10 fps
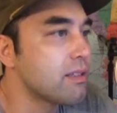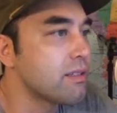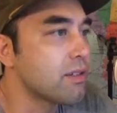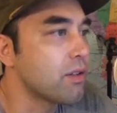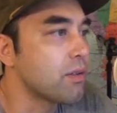
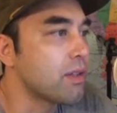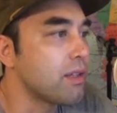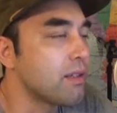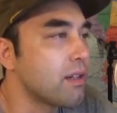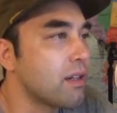So
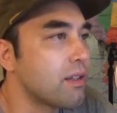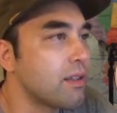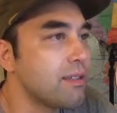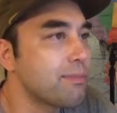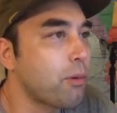the, uh,
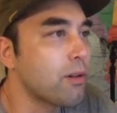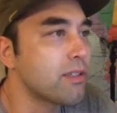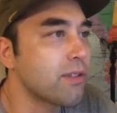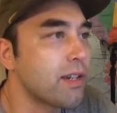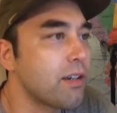these
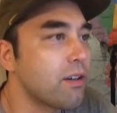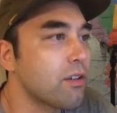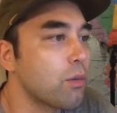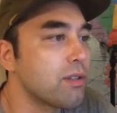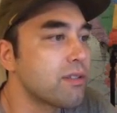points right here
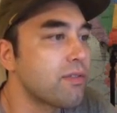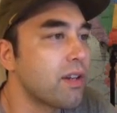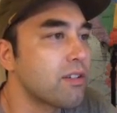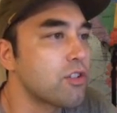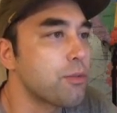are the ones
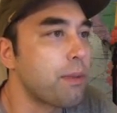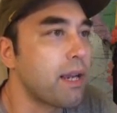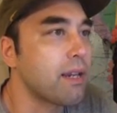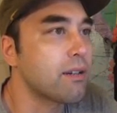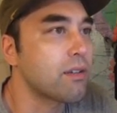found in
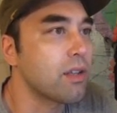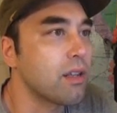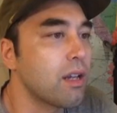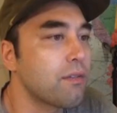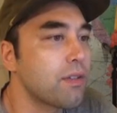Japan on the
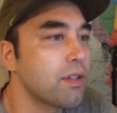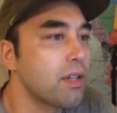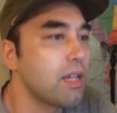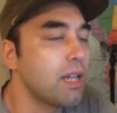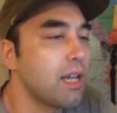left.
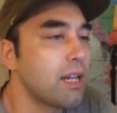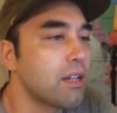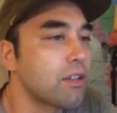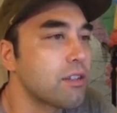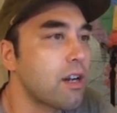And
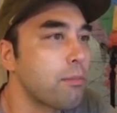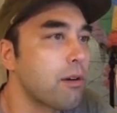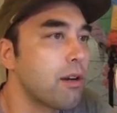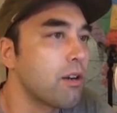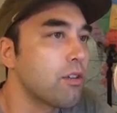on the top
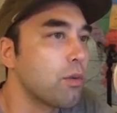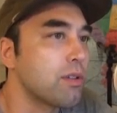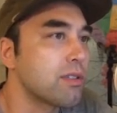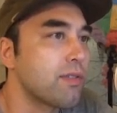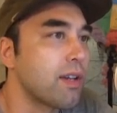right are the
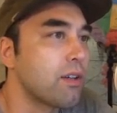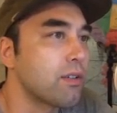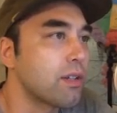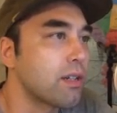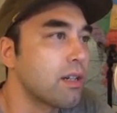ones
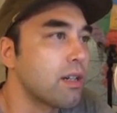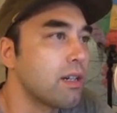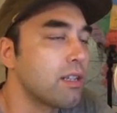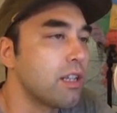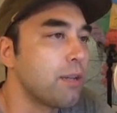found
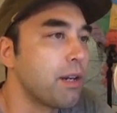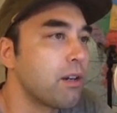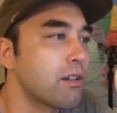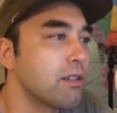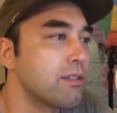uh, in the
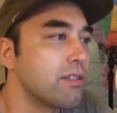Americas.